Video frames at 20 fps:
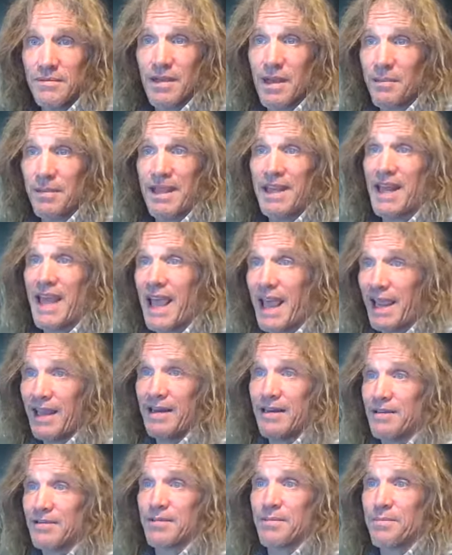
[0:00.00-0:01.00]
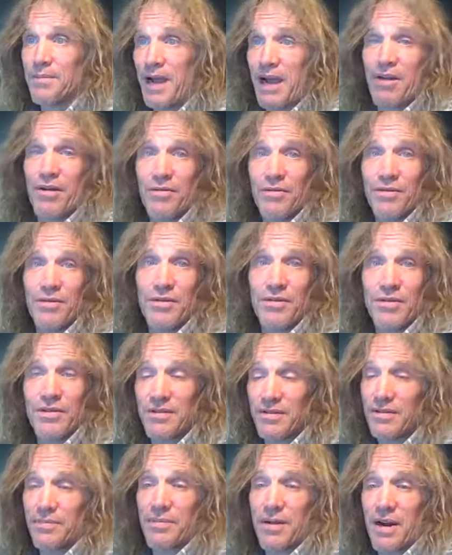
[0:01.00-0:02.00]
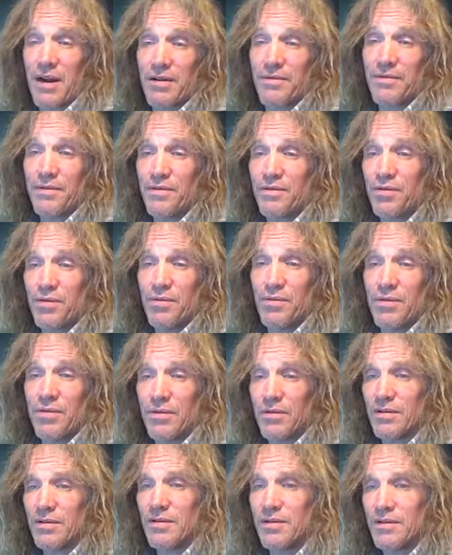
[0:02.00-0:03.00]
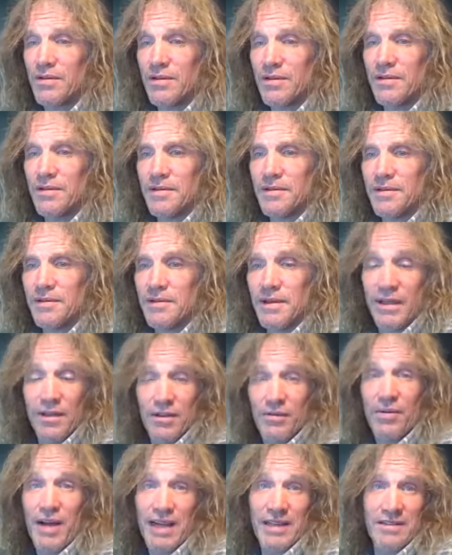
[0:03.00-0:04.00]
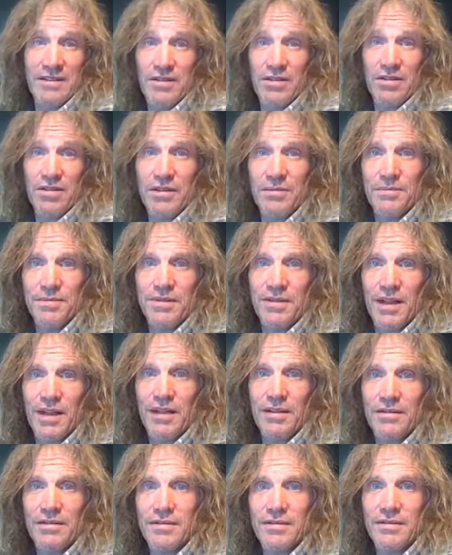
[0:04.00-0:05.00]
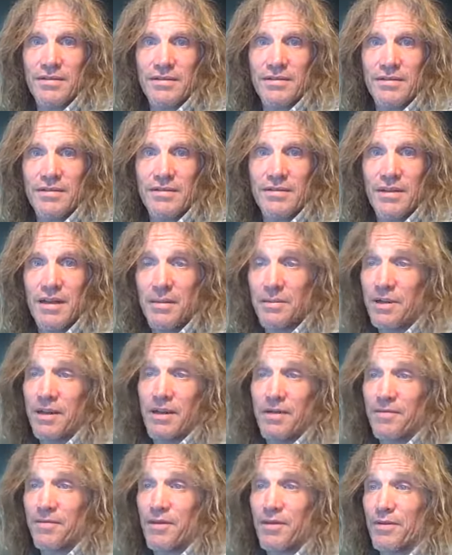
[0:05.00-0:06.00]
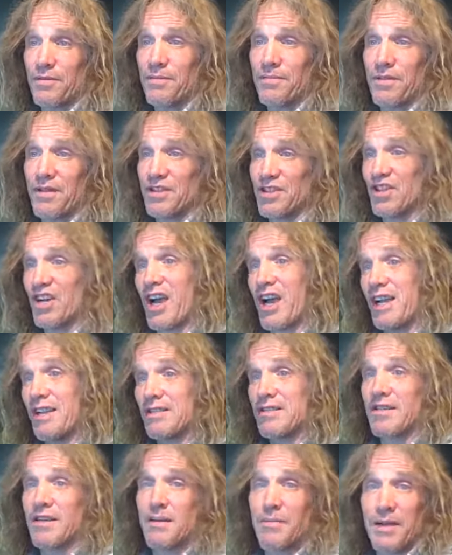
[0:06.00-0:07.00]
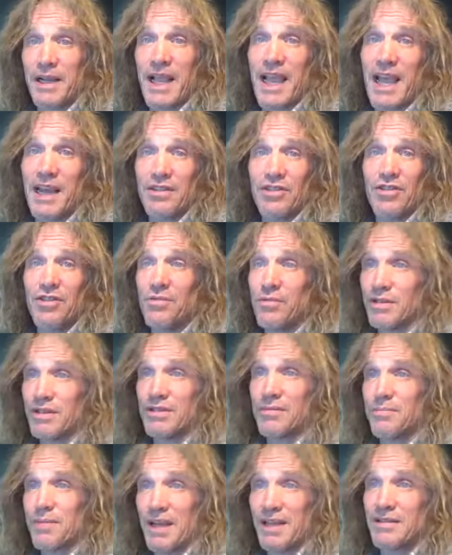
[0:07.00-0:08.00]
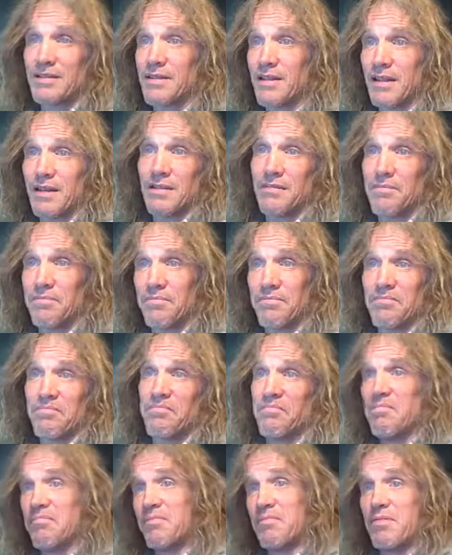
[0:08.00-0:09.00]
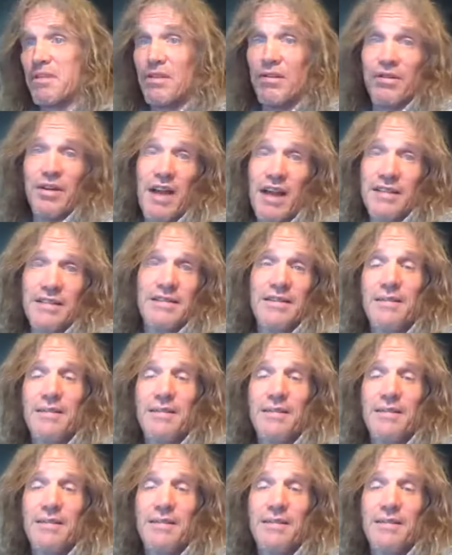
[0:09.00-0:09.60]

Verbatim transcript: I mean, hate is a powerful is a powerful tool in the right circumstance. I mean, if you're the giant's coming at you, it's best that you're not